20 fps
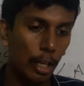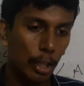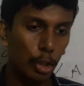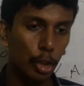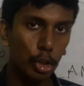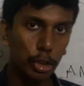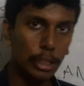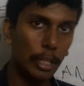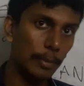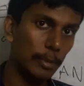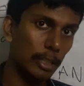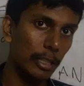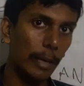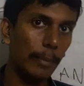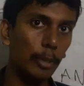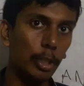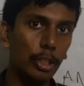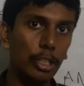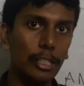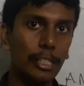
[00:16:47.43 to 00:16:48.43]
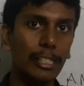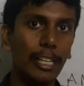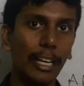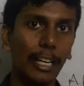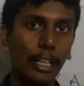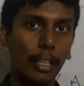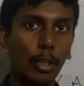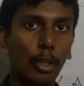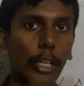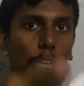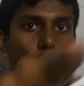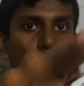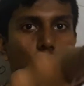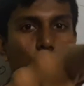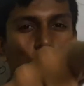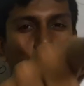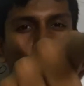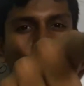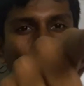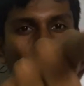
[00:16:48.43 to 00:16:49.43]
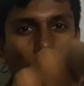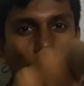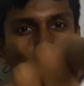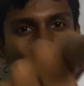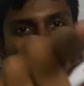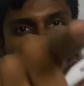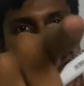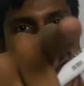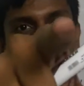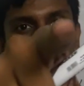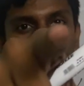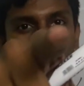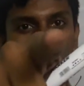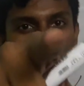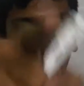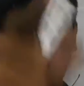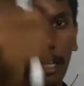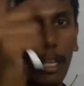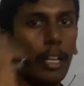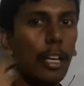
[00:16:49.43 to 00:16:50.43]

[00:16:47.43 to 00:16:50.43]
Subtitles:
do subscribe to this channel. Okay, you have to. Okay,